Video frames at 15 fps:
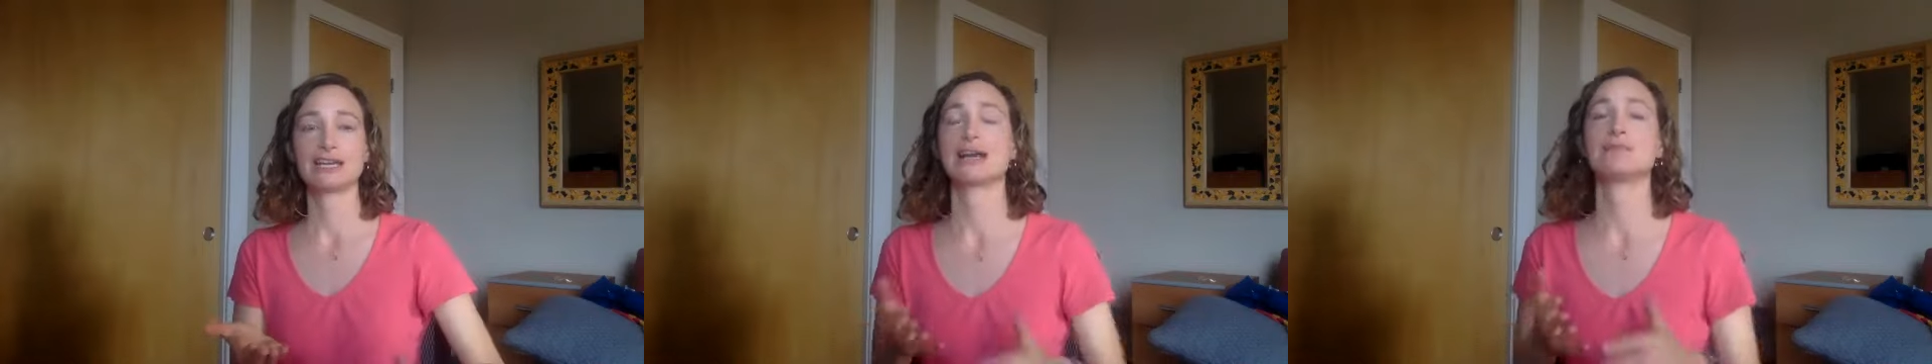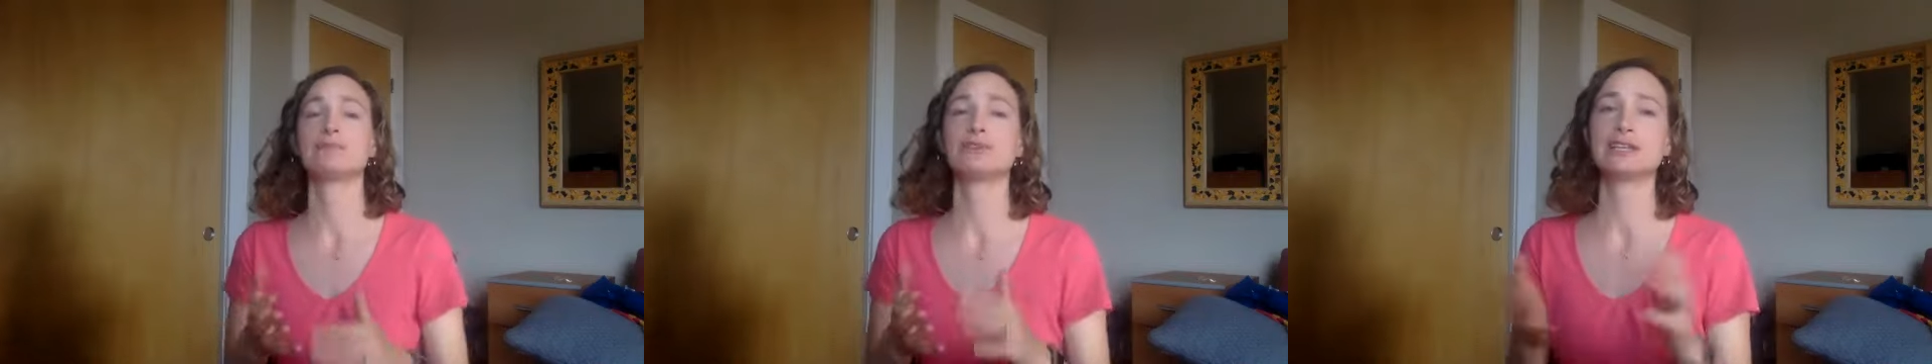
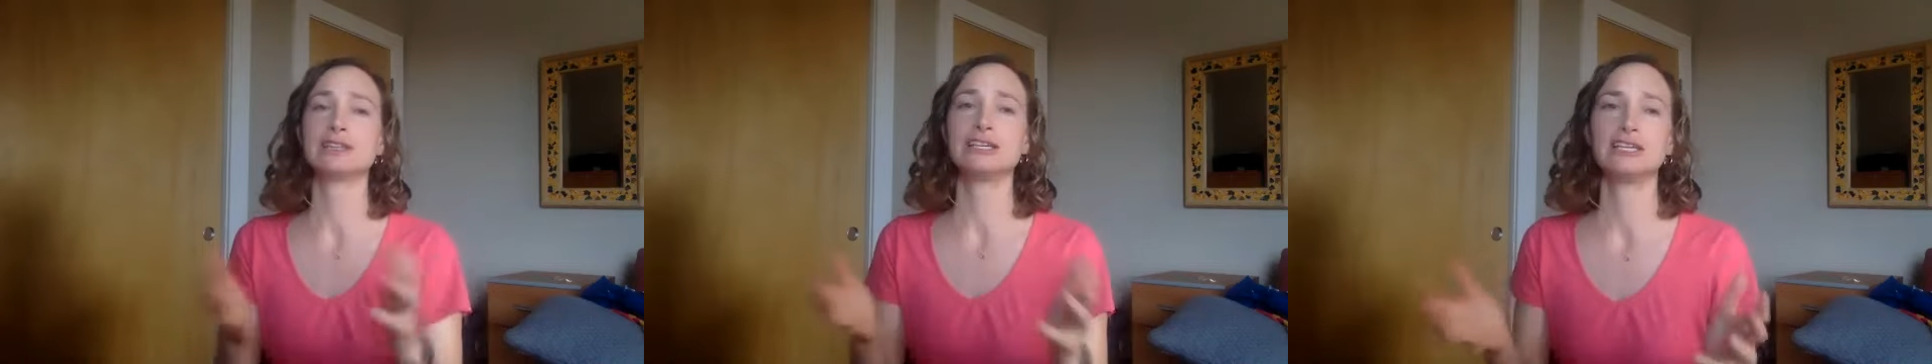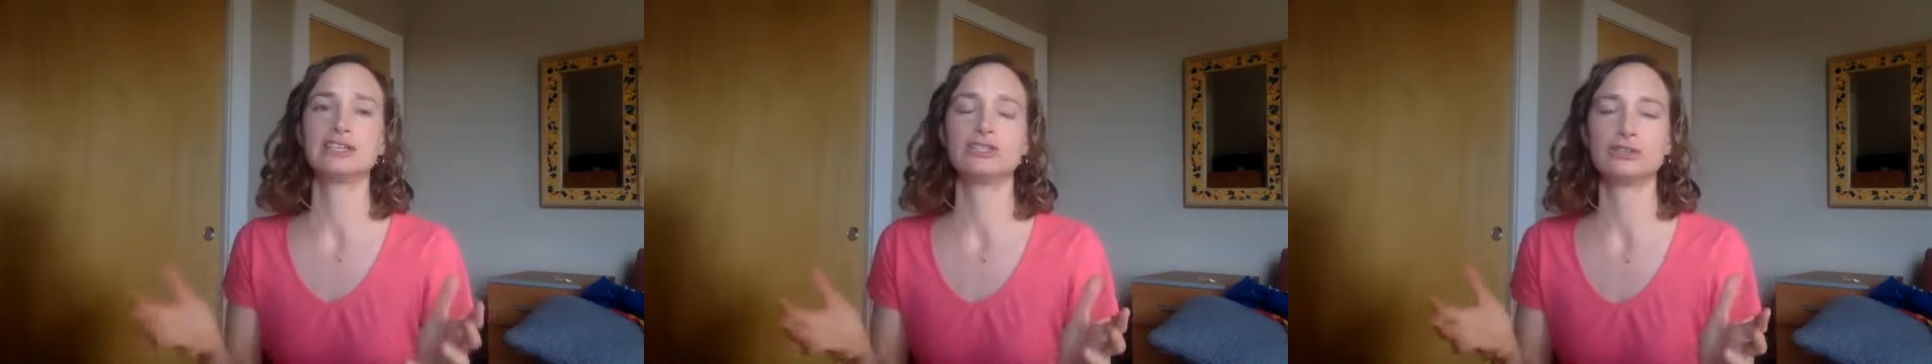I'm
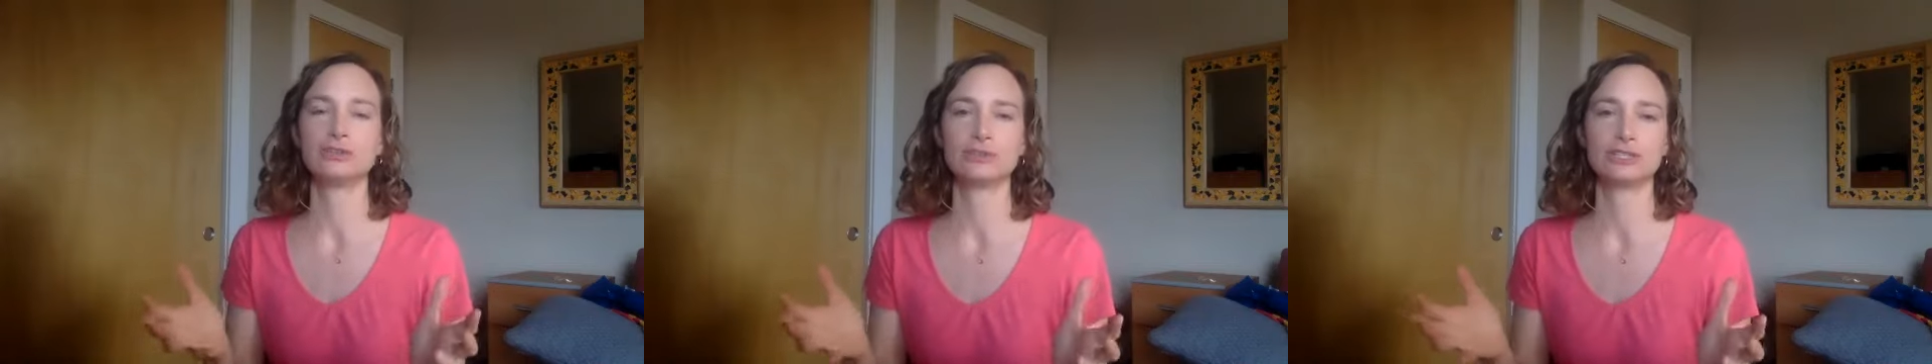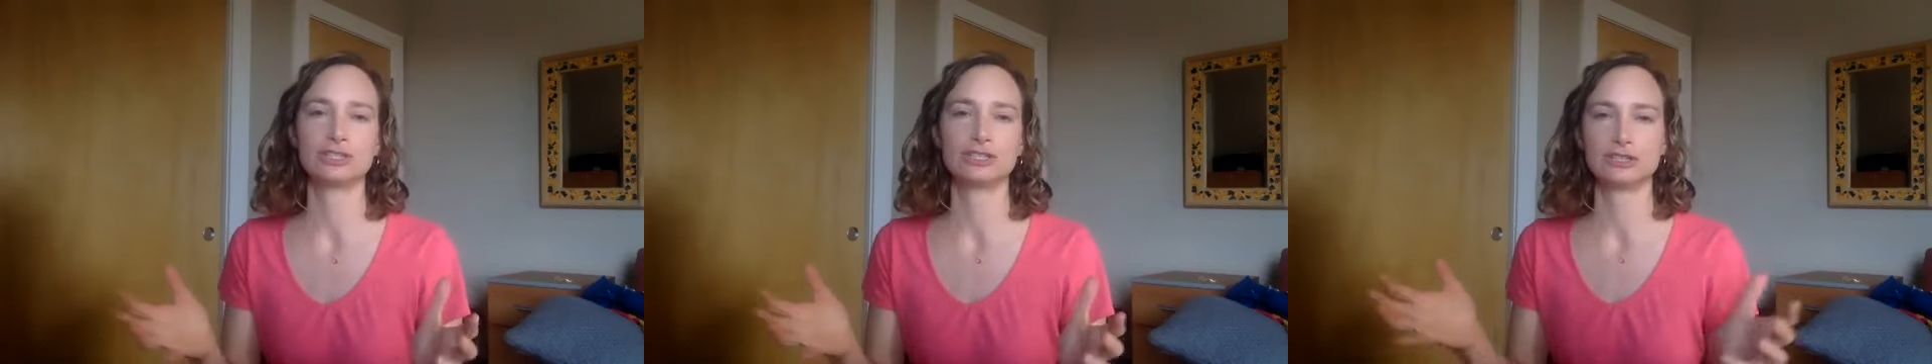really new
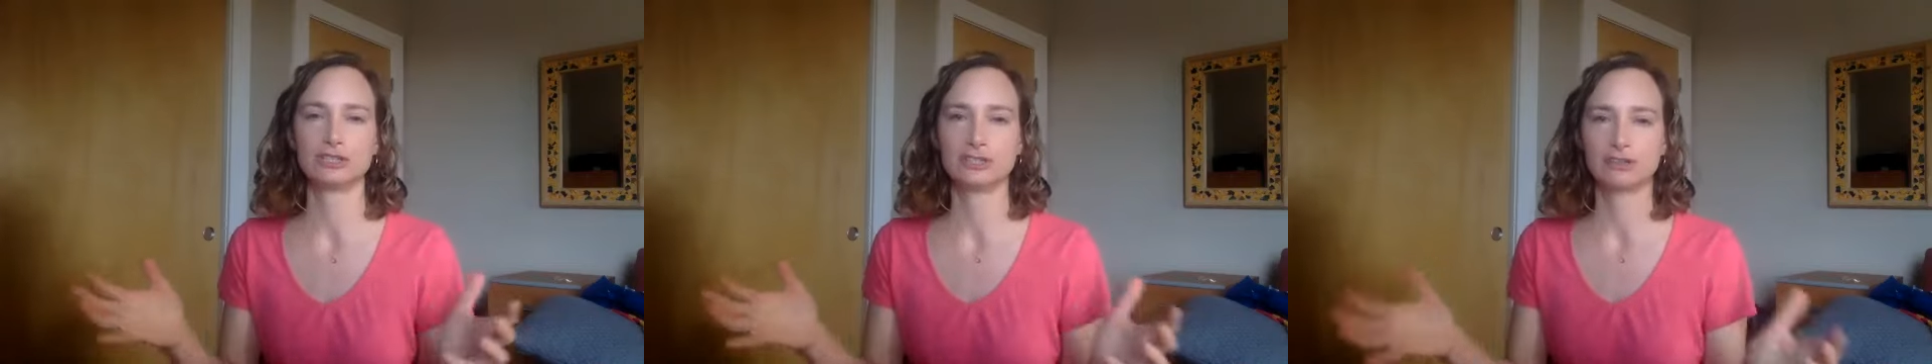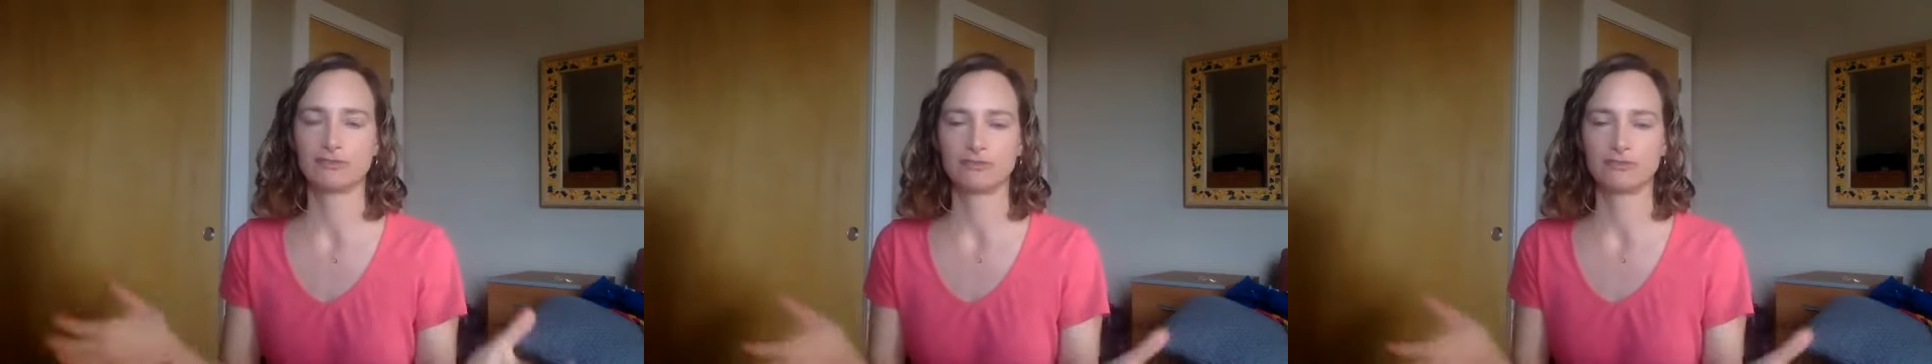to the